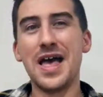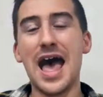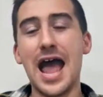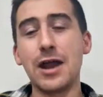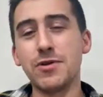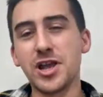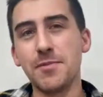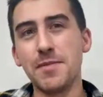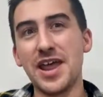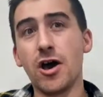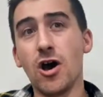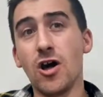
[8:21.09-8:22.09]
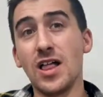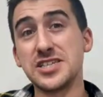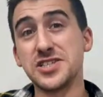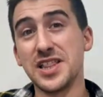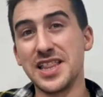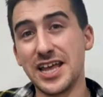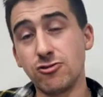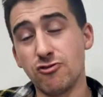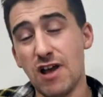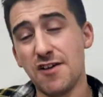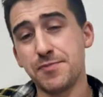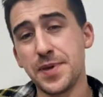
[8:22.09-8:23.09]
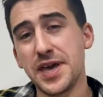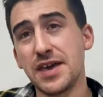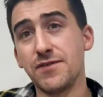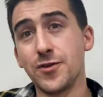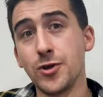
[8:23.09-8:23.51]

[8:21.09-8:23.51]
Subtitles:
I recommend Hall as a late draft pick if